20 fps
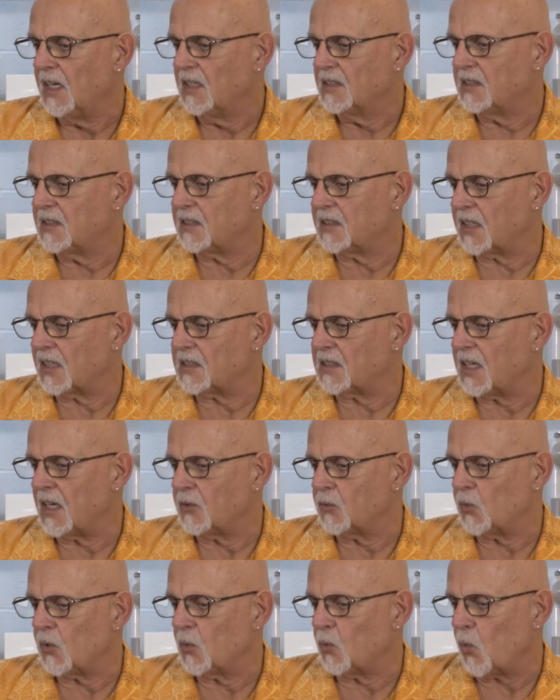
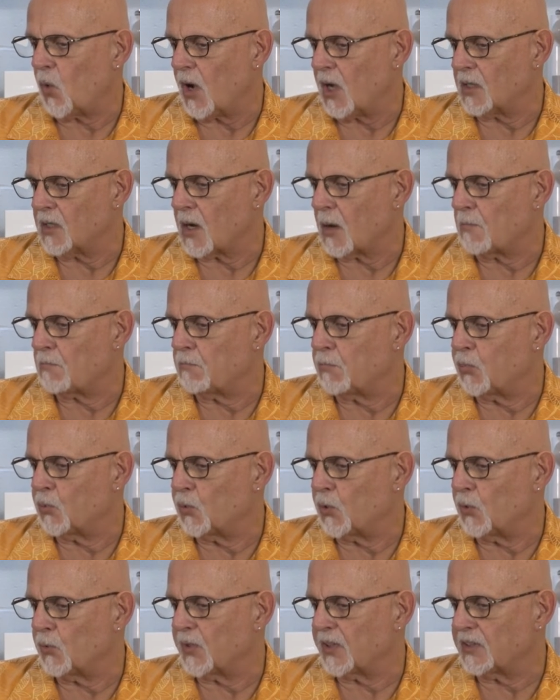600-watt
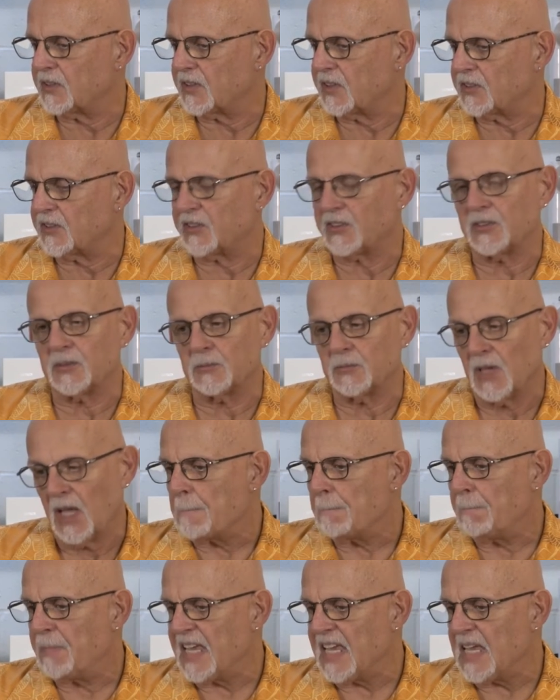brewing system.
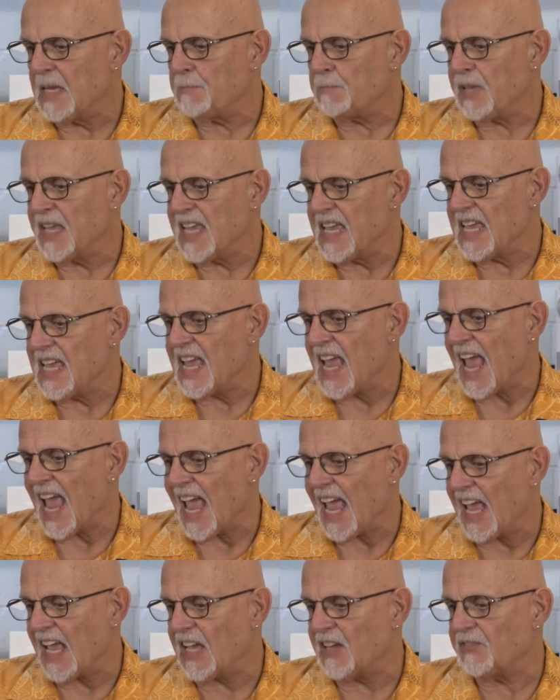
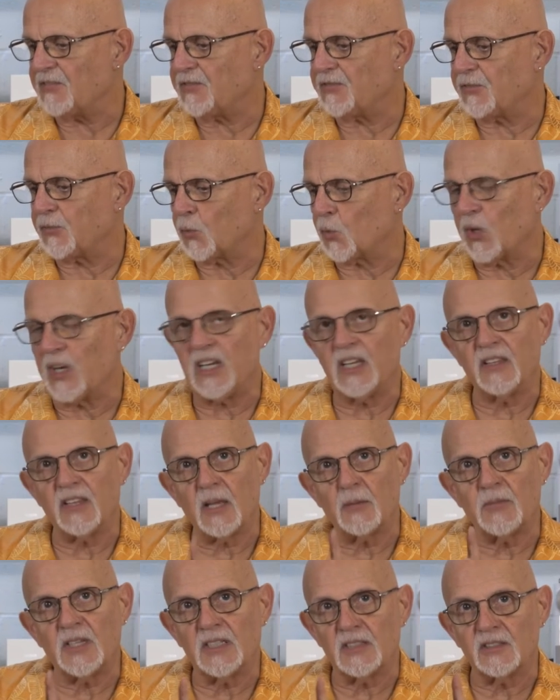BPA-free.
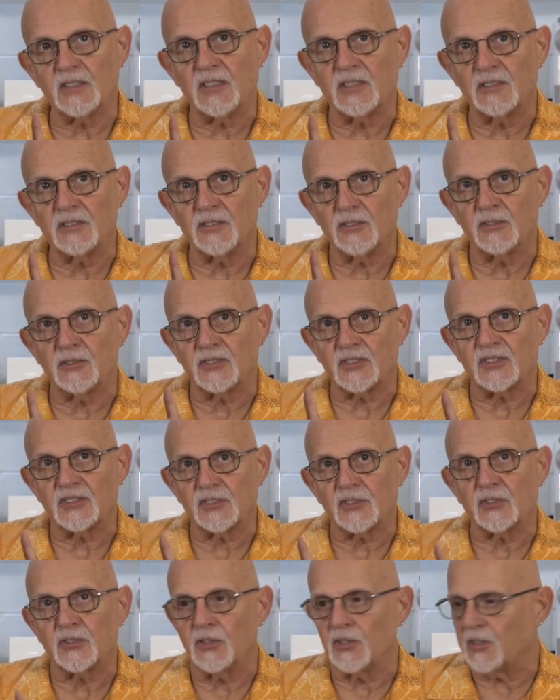That means it uses
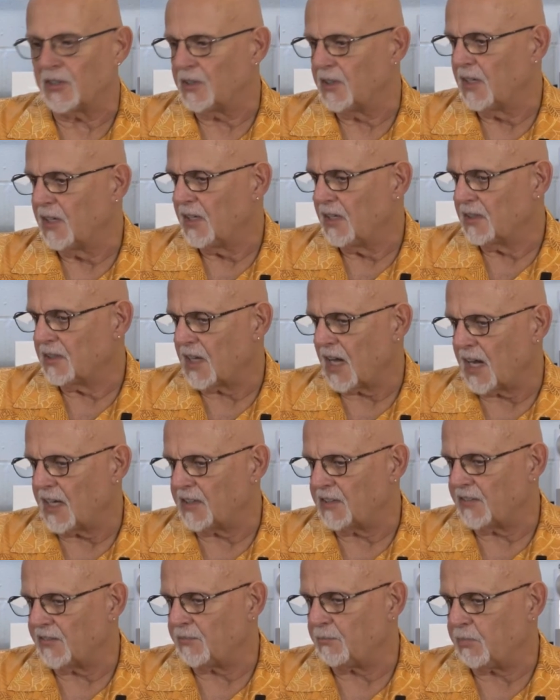the good
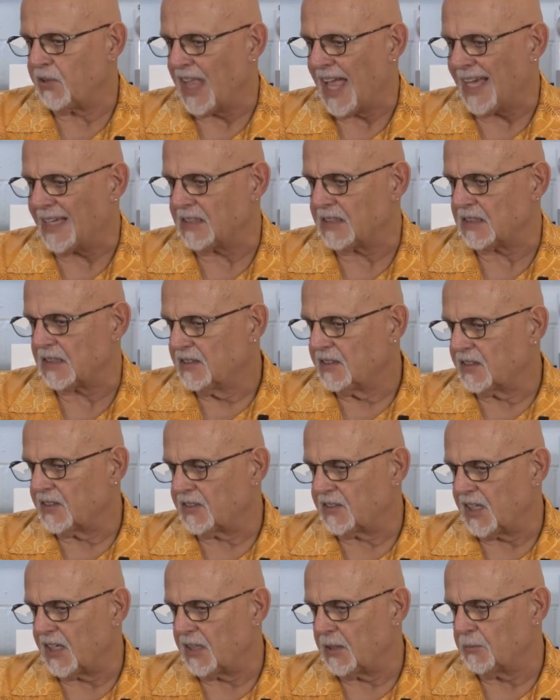kind of plastic.
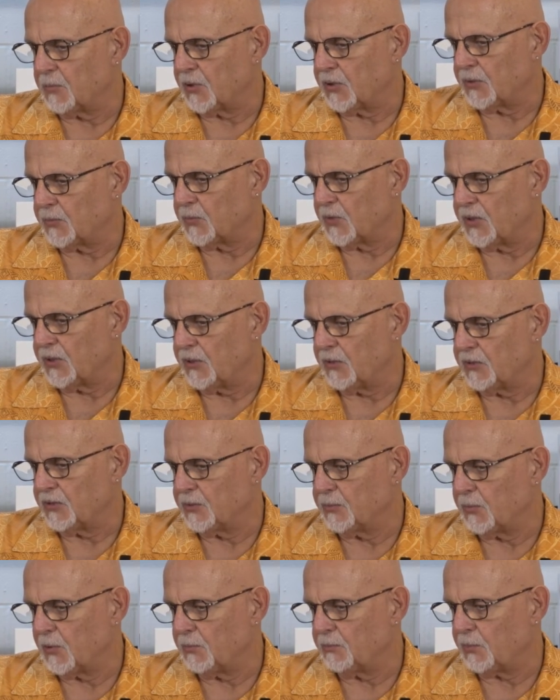Sustainable and
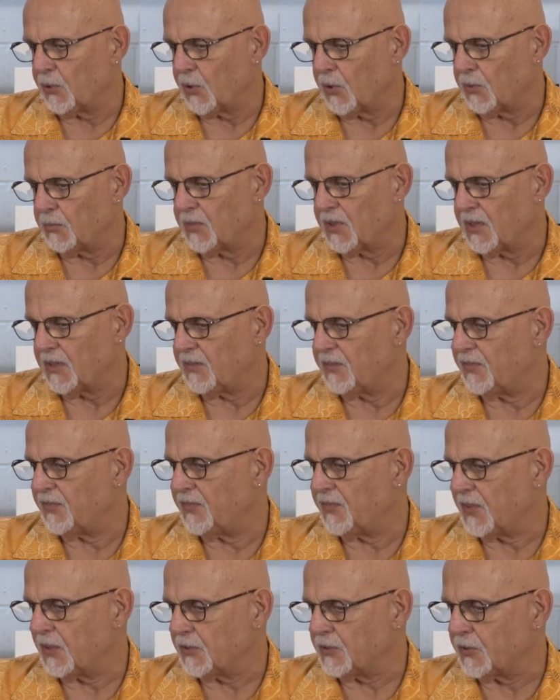reusable, permanent
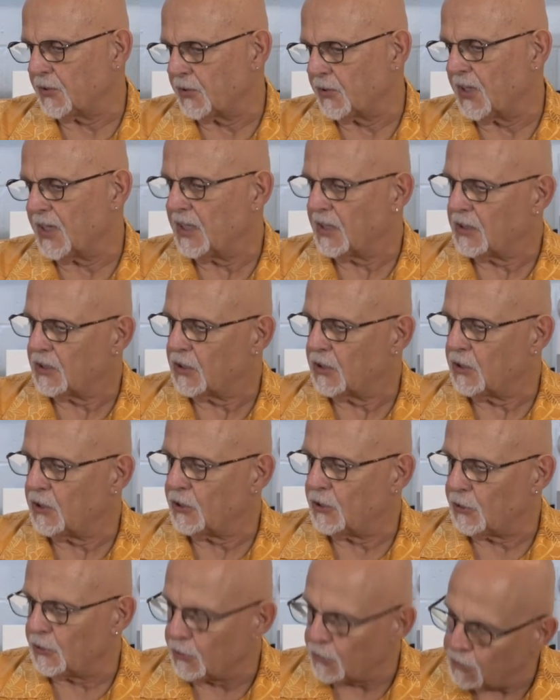filter
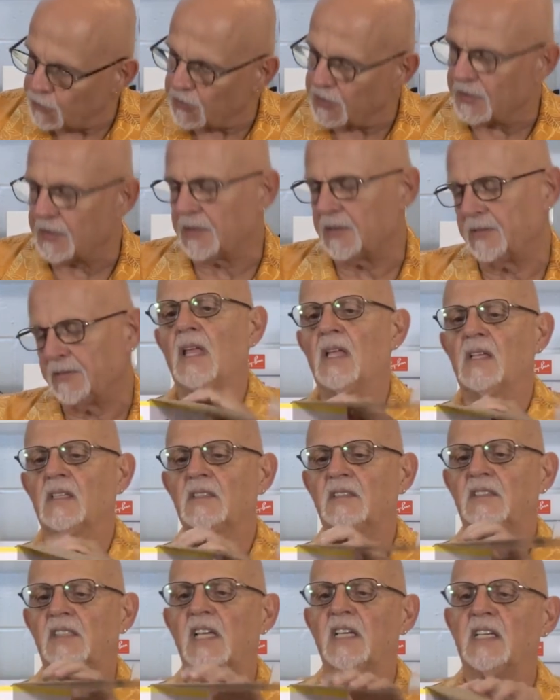included.
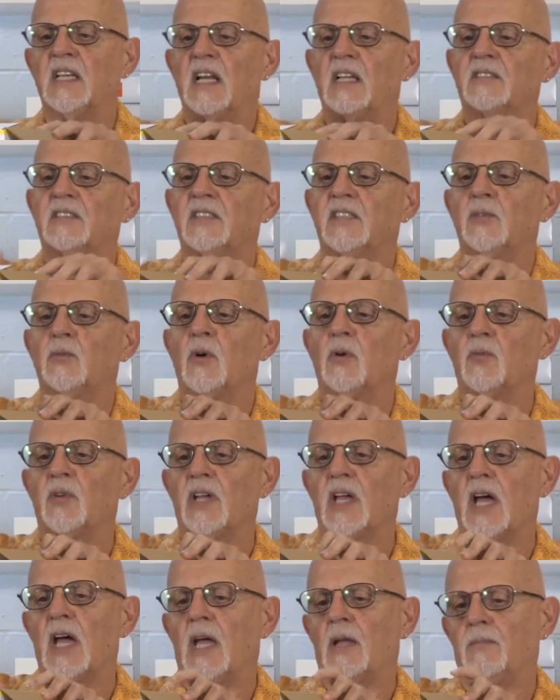Let's take it out, see what we
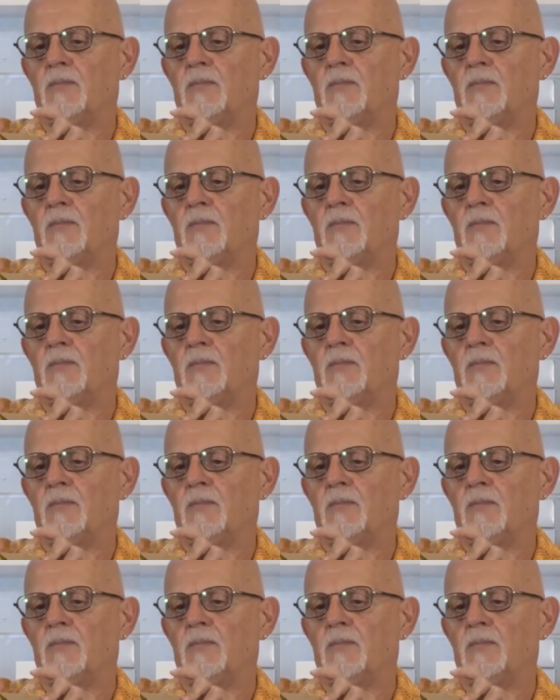got.